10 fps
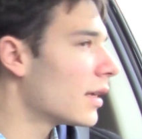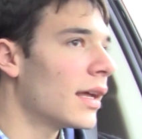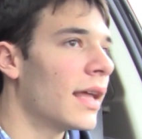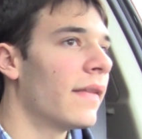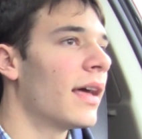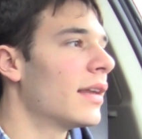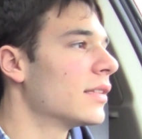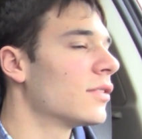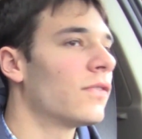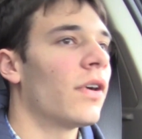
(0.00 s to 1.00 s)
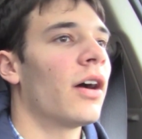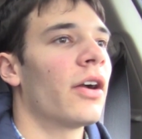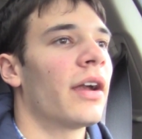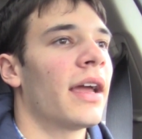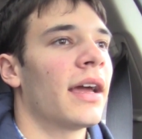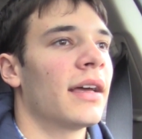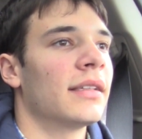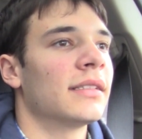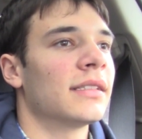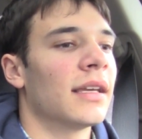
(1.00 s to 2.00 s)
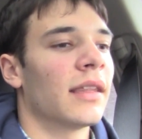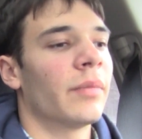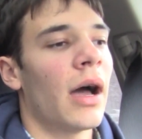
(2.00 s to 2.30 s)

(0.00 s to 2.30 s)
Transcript: And then as far as the